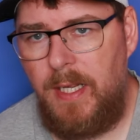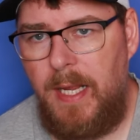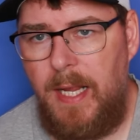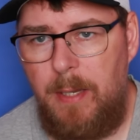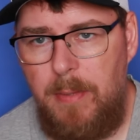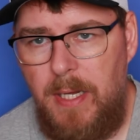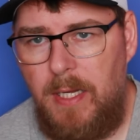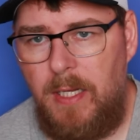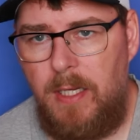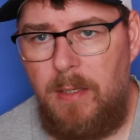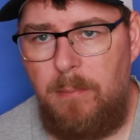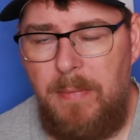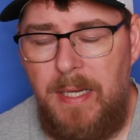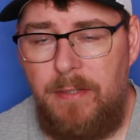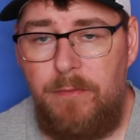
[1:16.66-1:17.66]

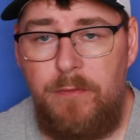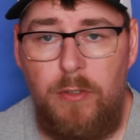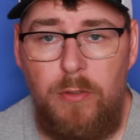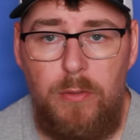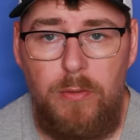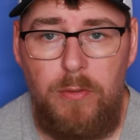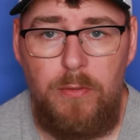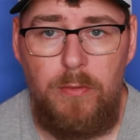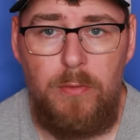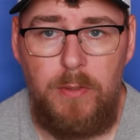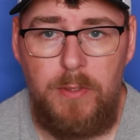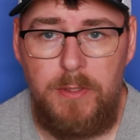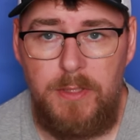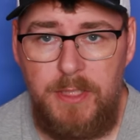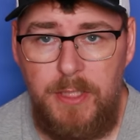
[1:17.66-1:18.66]
a Manfrotto
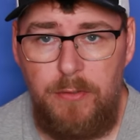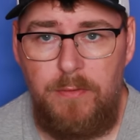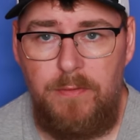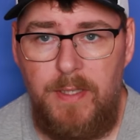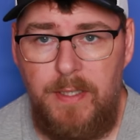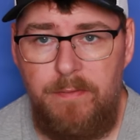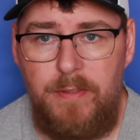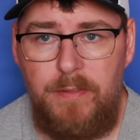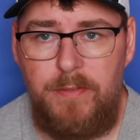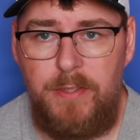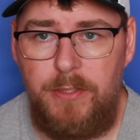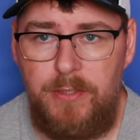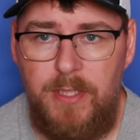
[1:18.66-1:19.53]
0550